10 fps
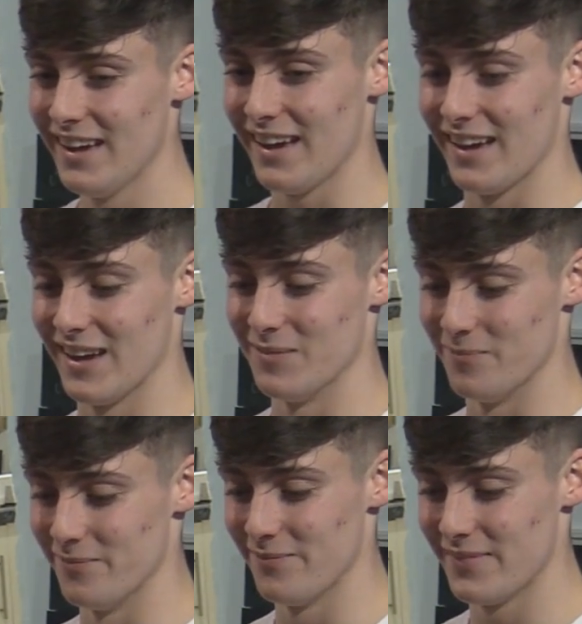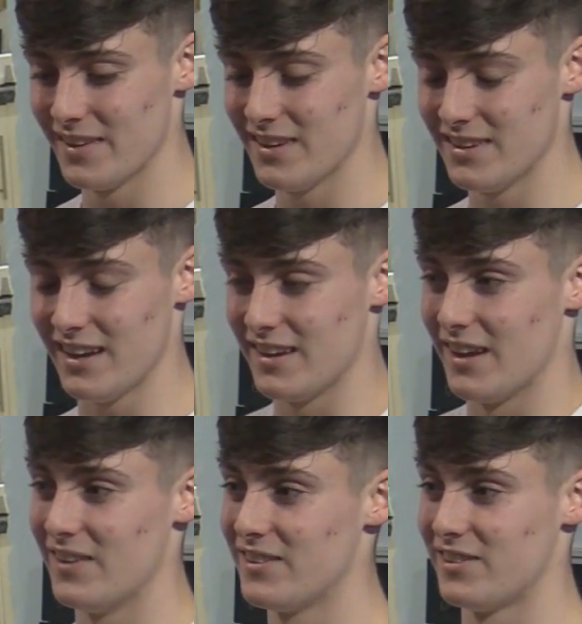Like,
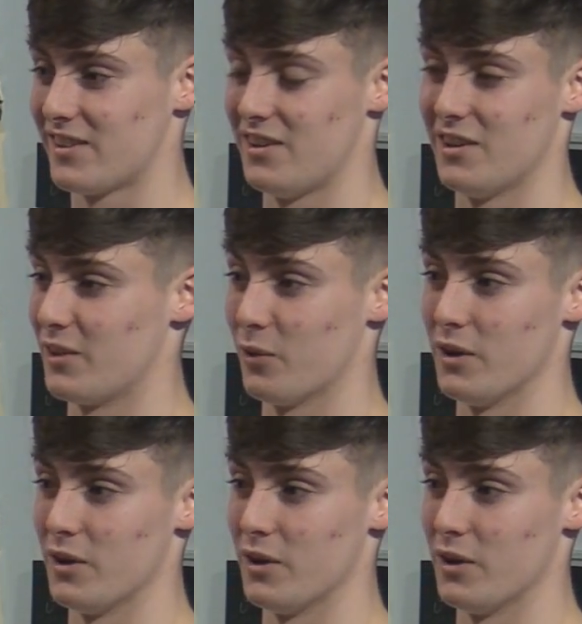now it's just kind of like,